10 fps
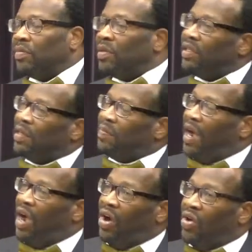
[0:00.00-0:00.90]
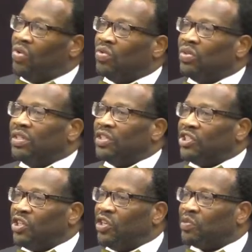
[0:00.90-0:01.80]
But then Paul
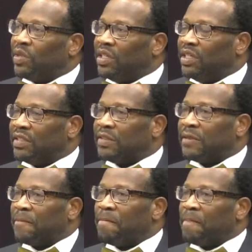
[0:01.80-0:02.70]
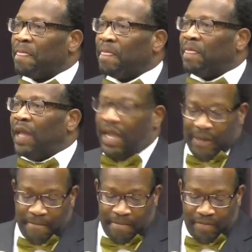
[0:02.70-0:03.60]
shares with us
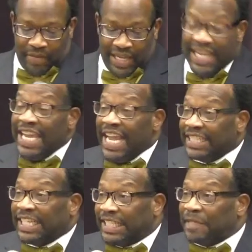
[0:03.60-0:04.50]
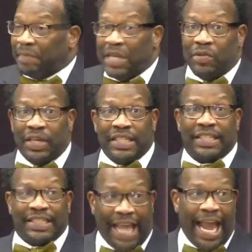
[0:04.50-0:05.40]
that he has
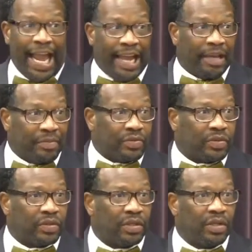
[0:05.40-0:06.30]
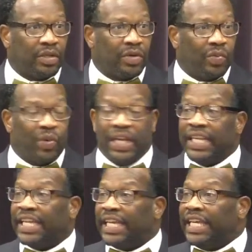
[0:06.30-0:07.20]
experienced times
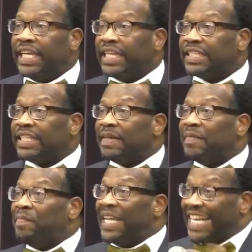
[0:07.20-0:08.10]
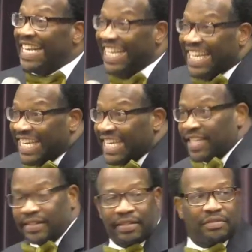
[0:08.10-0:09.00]
when he has been in
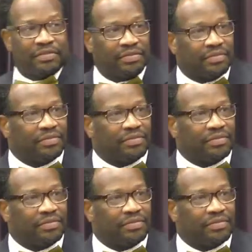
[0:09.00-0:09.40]
need